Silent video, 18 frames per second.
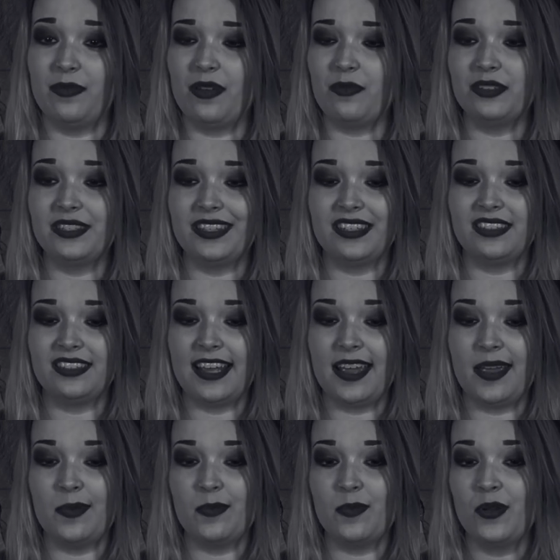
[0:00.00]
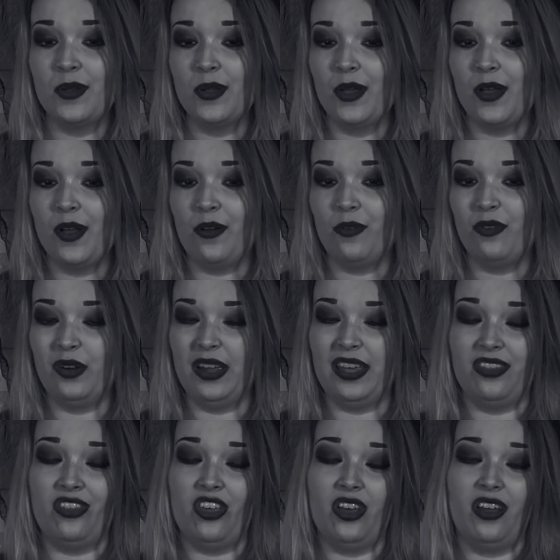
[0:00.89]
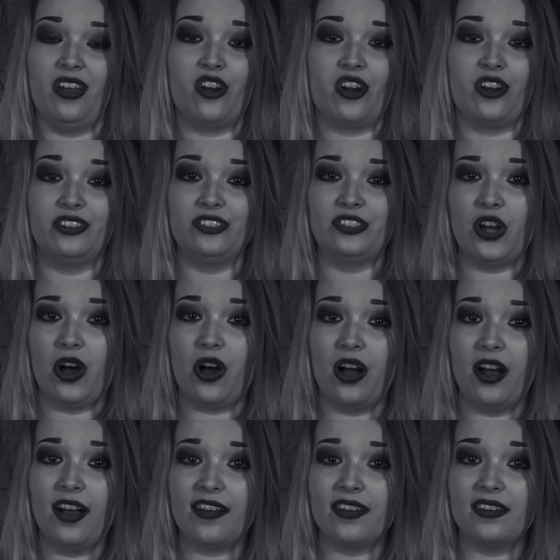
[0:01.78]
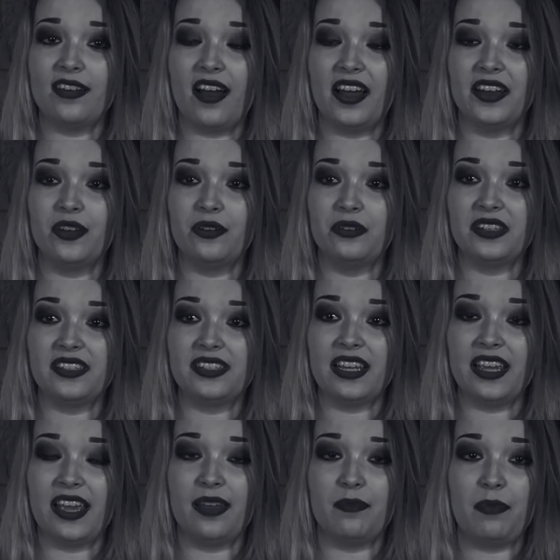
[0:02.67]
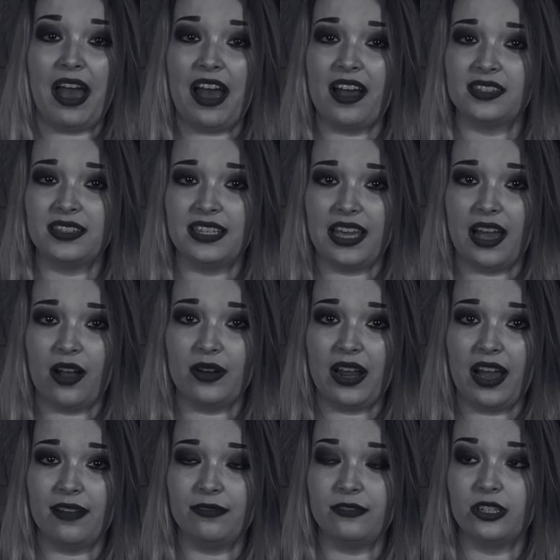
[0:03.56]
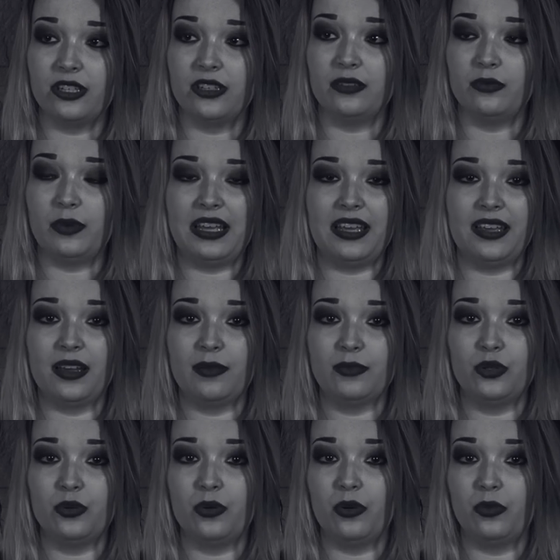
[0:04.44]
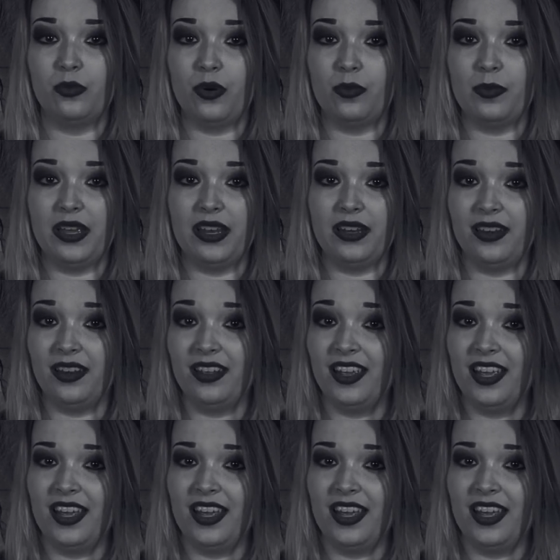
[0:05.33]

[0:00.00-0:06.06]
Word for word: It was the same with her dog not noticing it, passing out after, waking up to a woman,